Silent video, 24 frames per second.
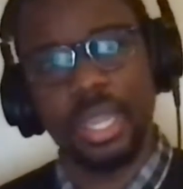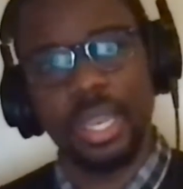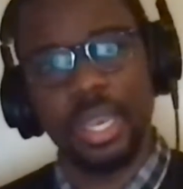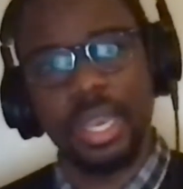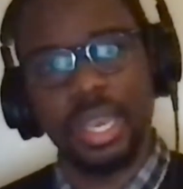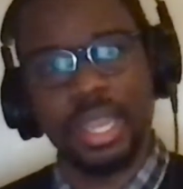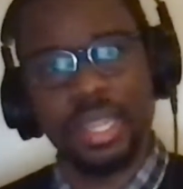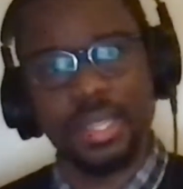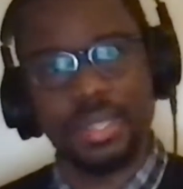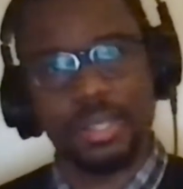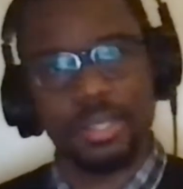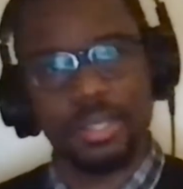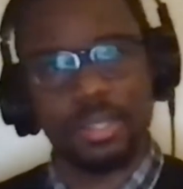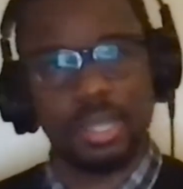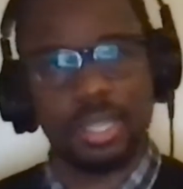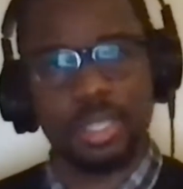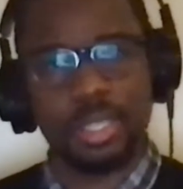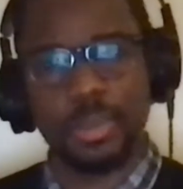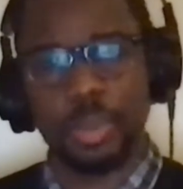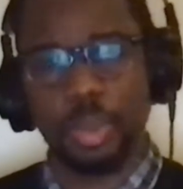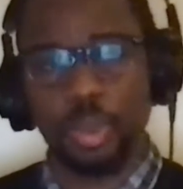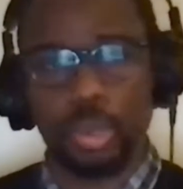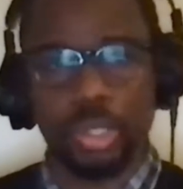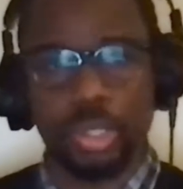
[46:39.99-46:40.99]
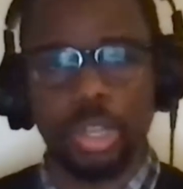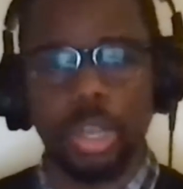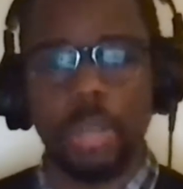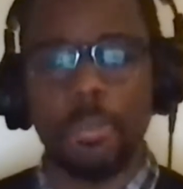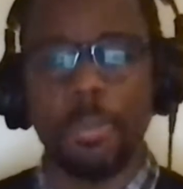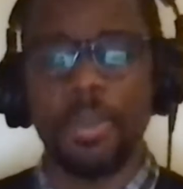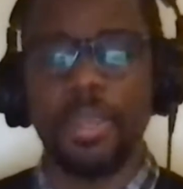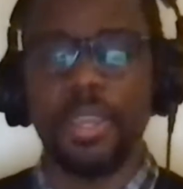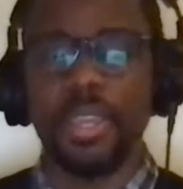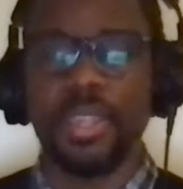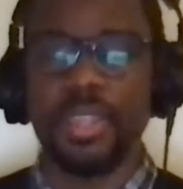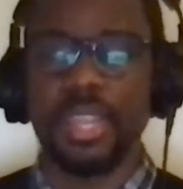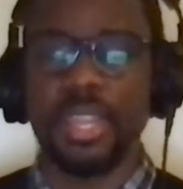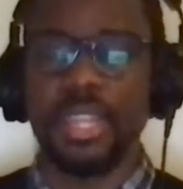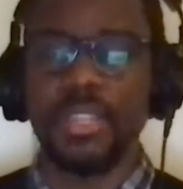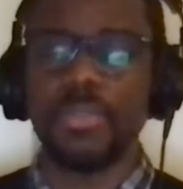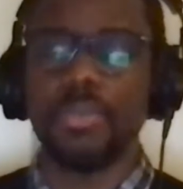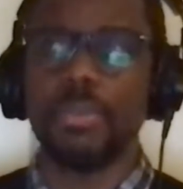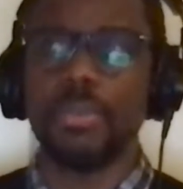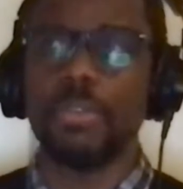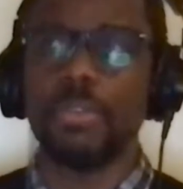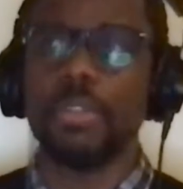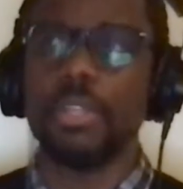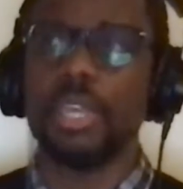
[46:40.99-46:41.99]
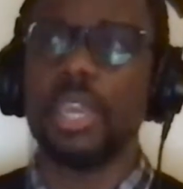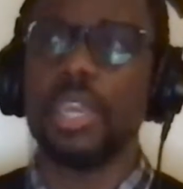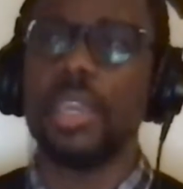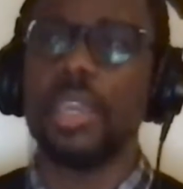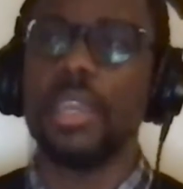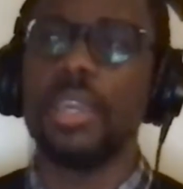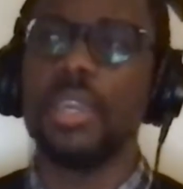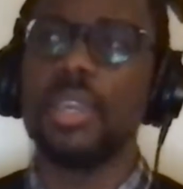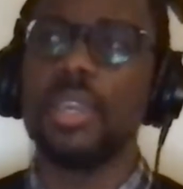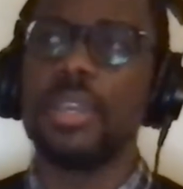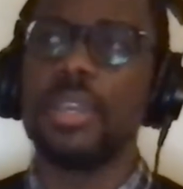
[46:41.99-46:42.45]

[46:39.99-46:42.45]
a, a less explored topic and that sort of thing